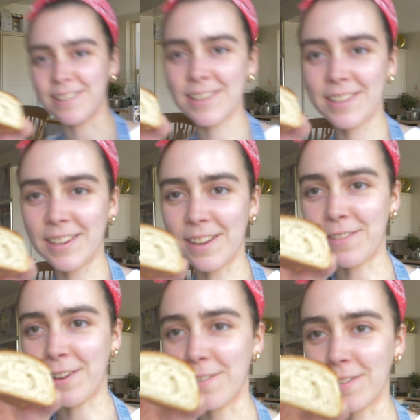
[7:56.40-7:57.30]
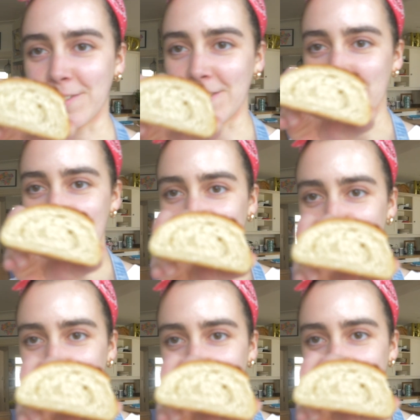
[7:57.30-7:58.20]
just to give you a real
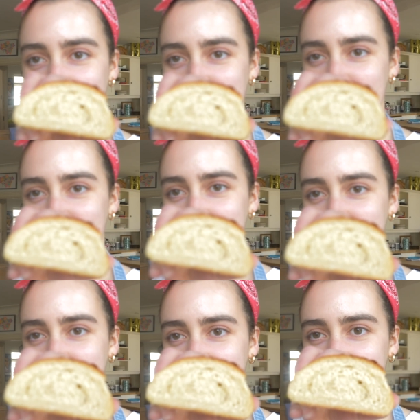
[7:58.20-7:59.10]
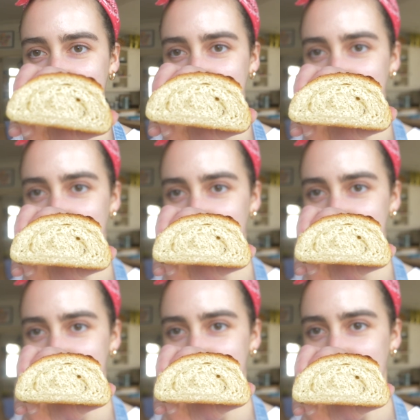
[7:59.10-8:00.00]
close-up of it,
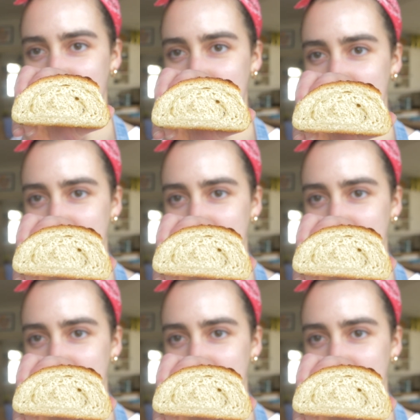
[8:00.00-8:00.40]
that's how it